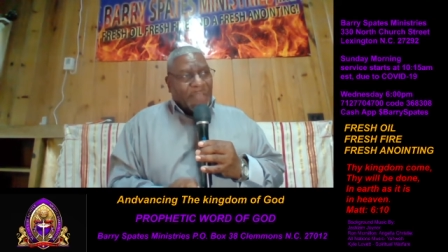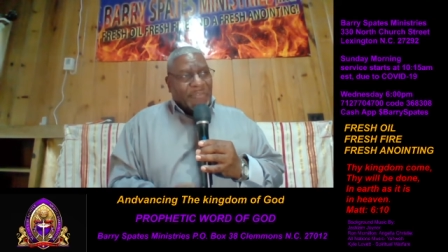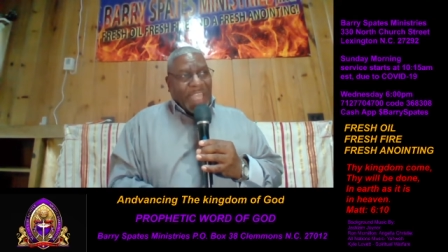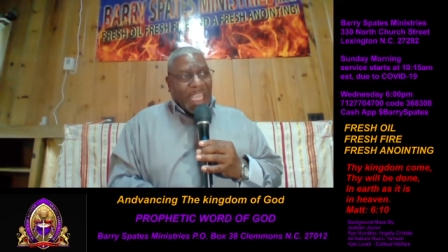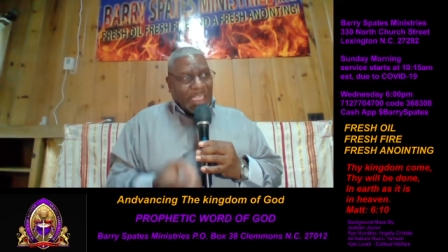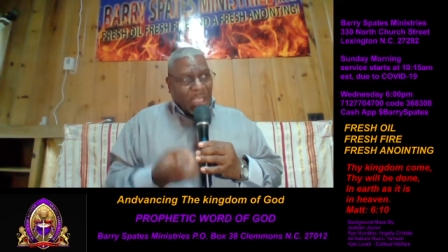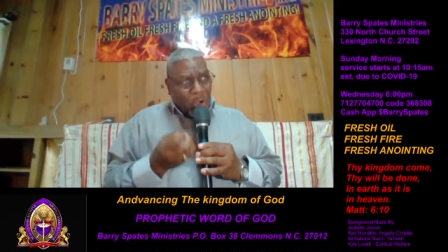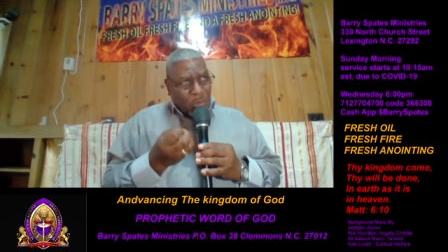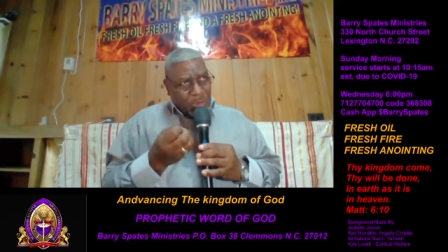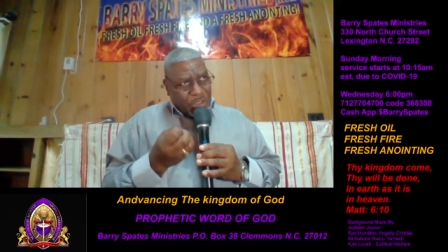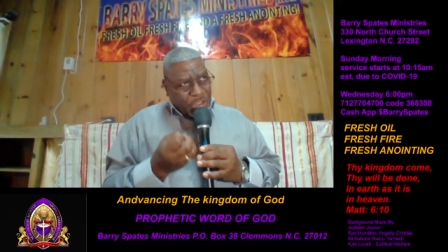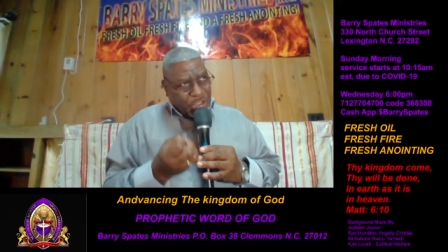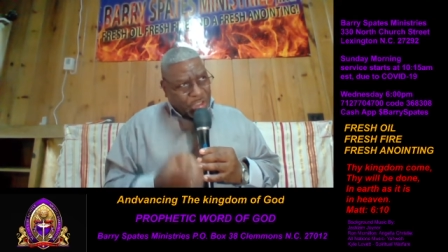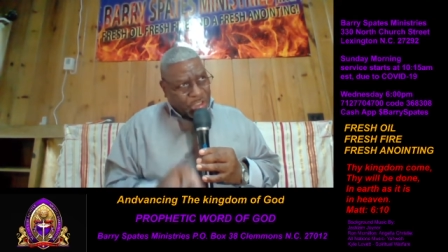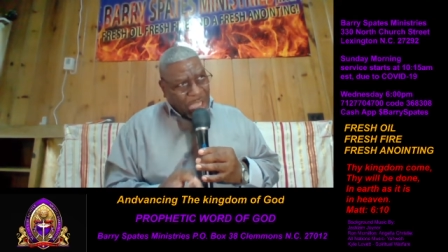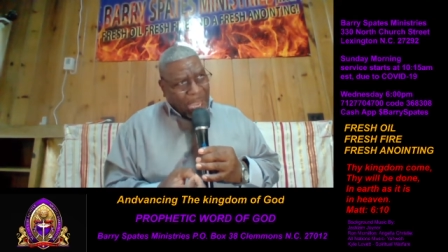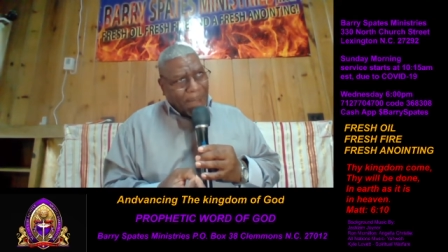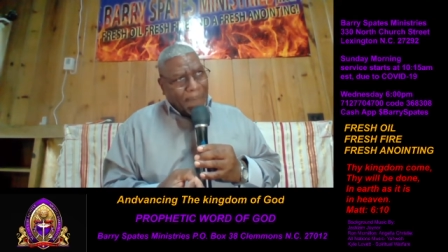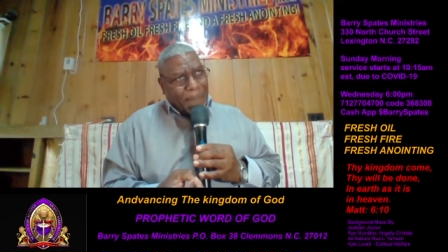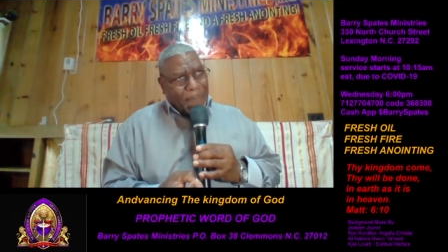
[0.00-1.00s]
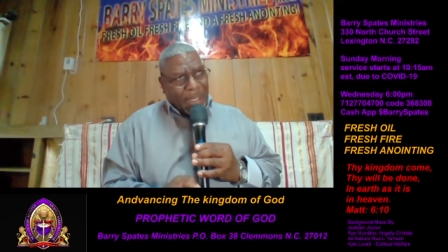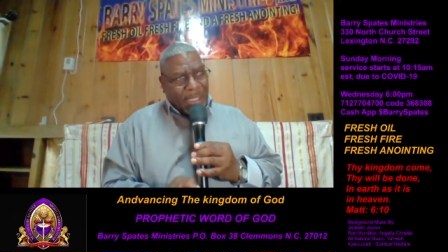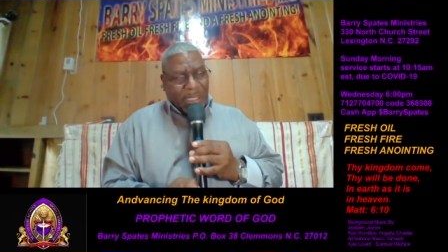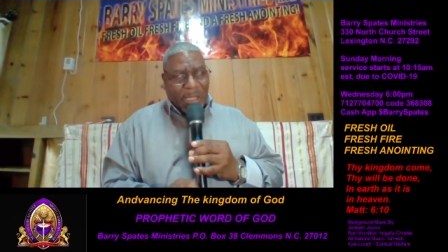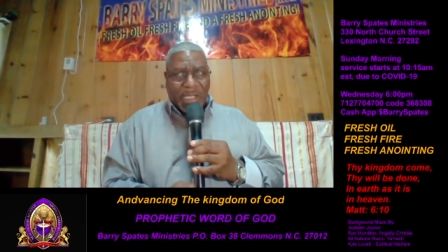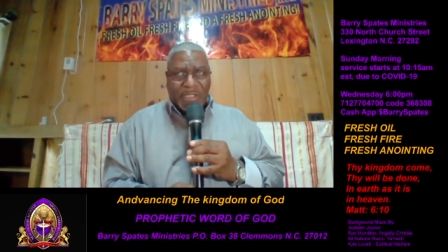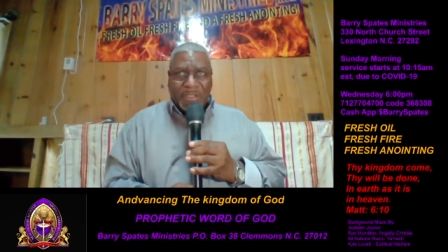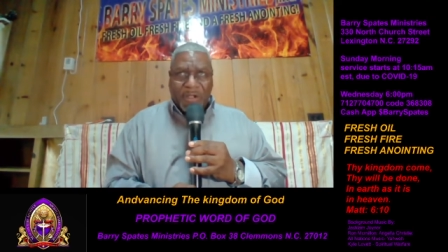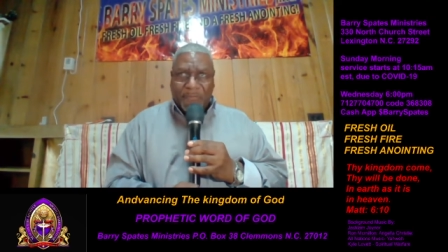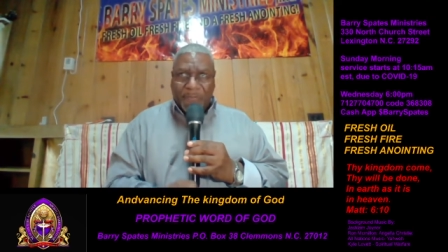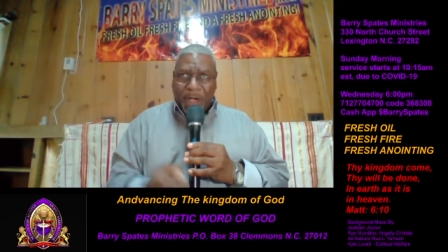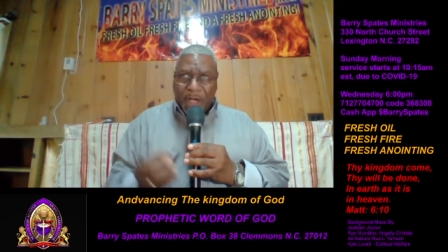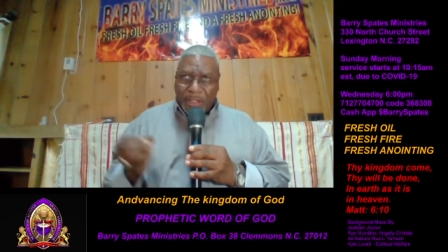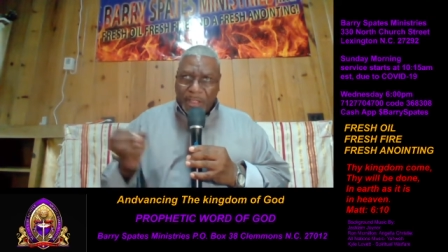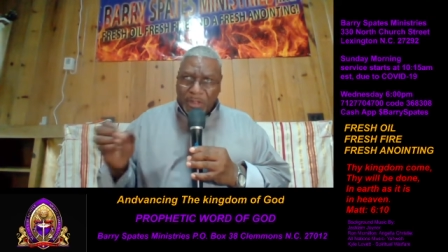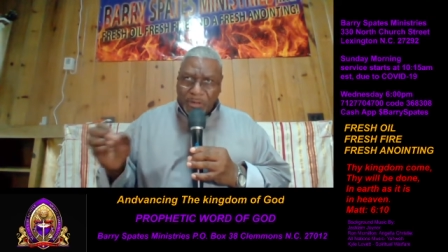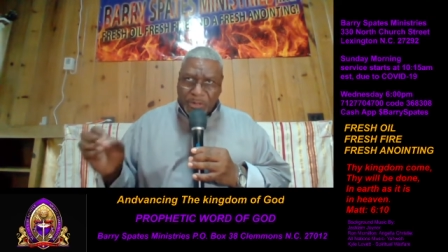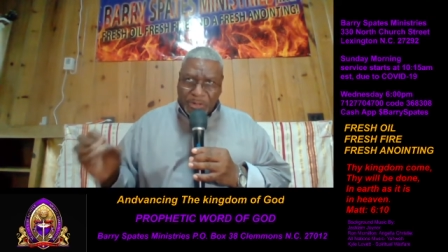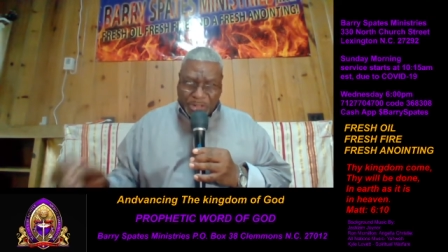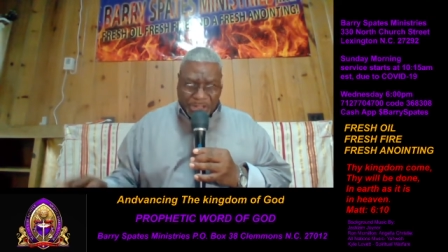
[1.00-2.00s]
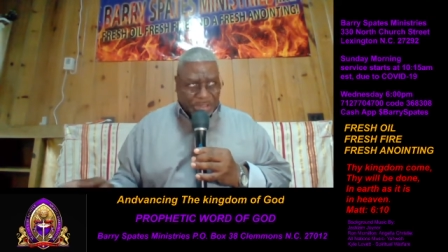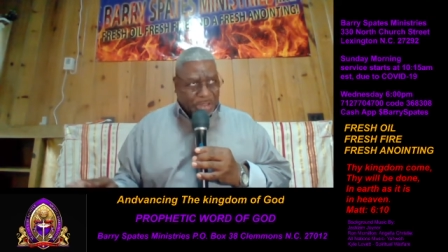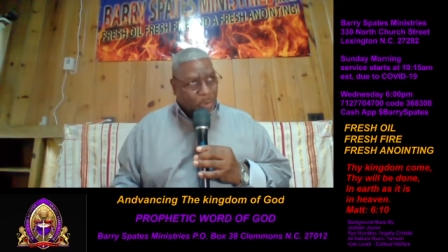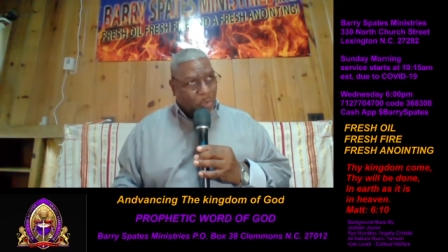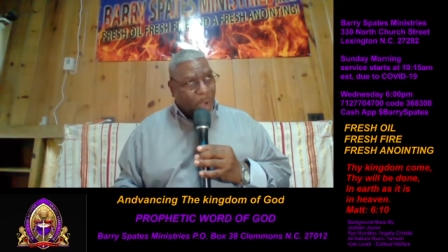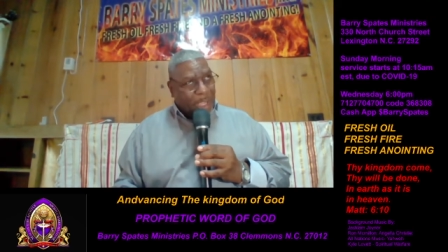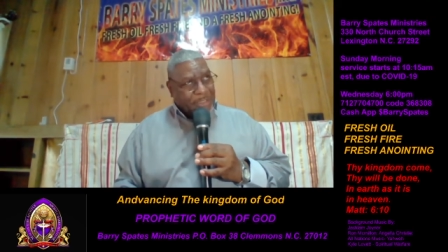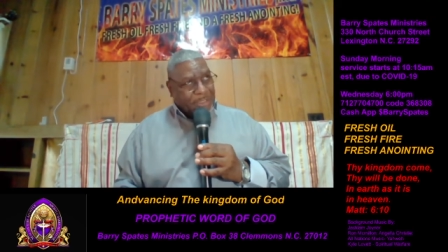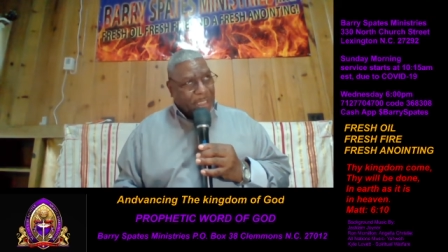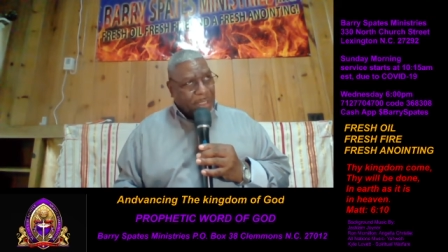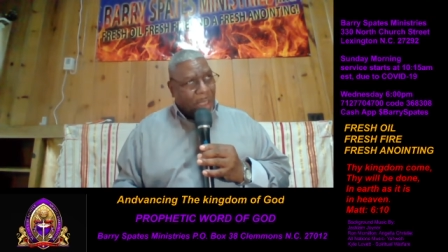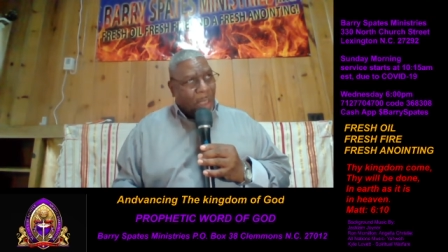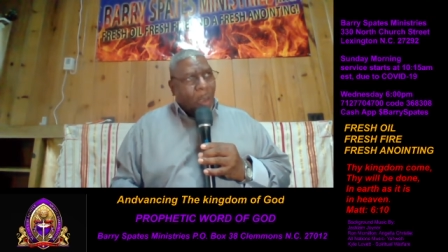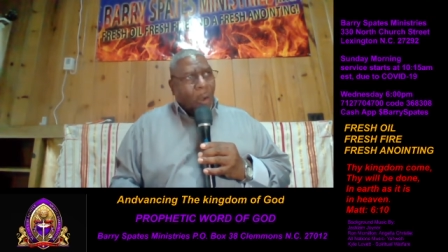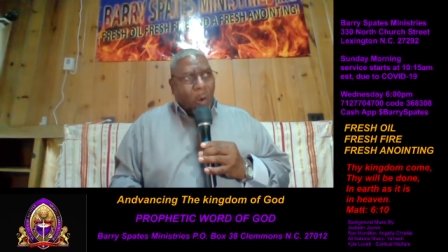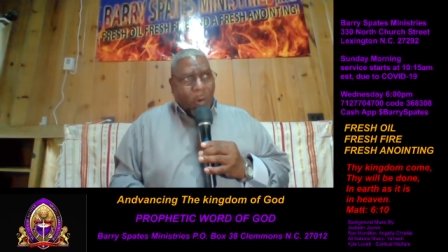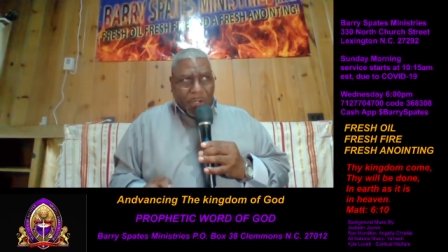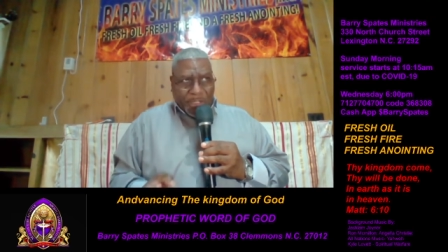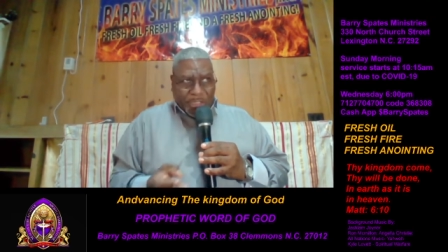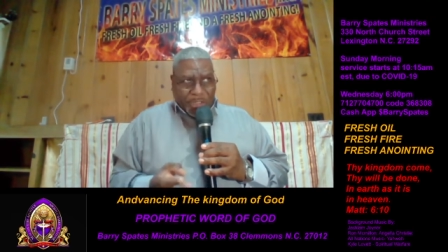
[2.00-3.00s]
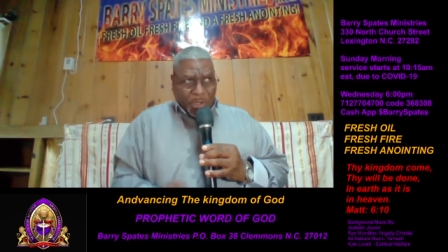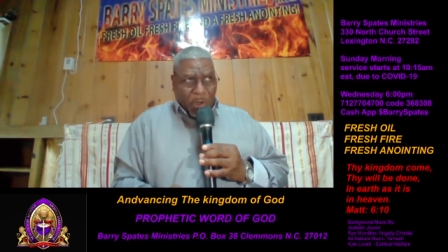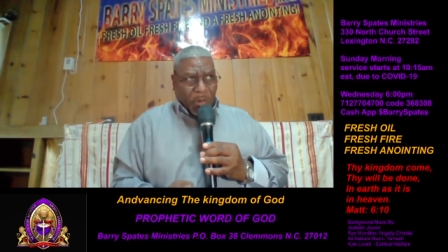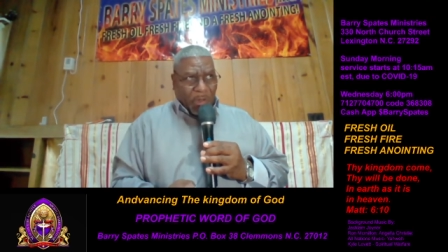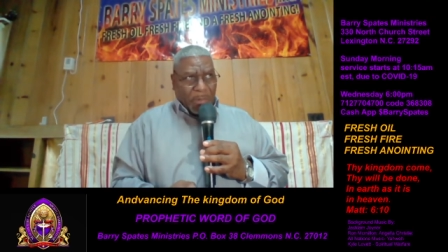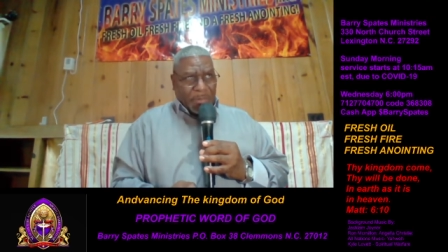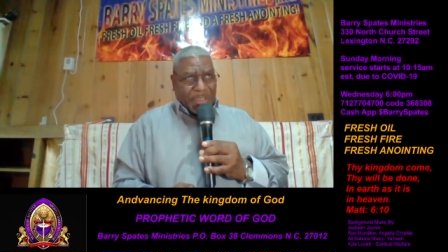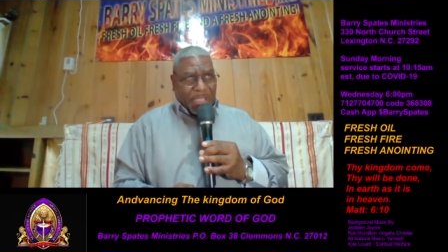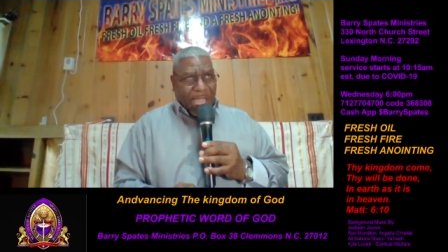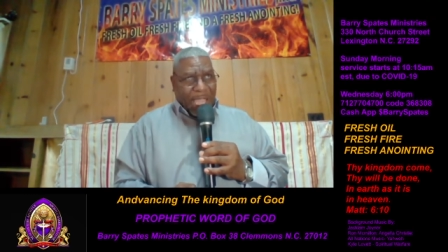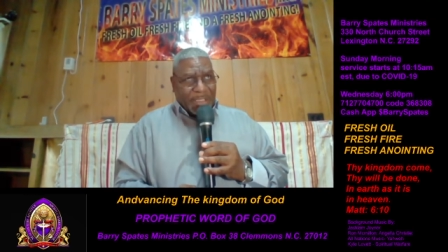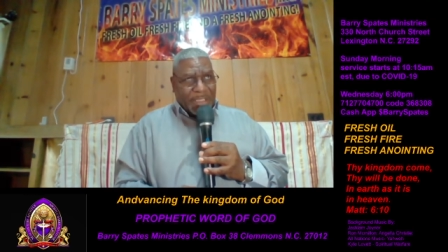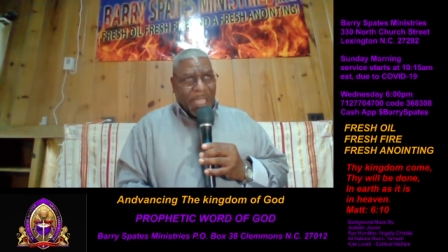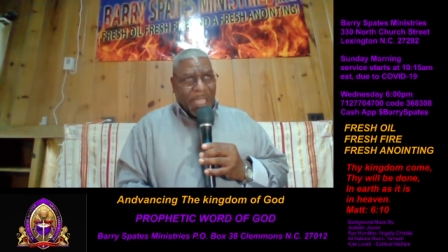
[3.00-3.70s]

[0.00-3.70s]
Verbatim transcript: They don't stop because of a little situation or circumstance.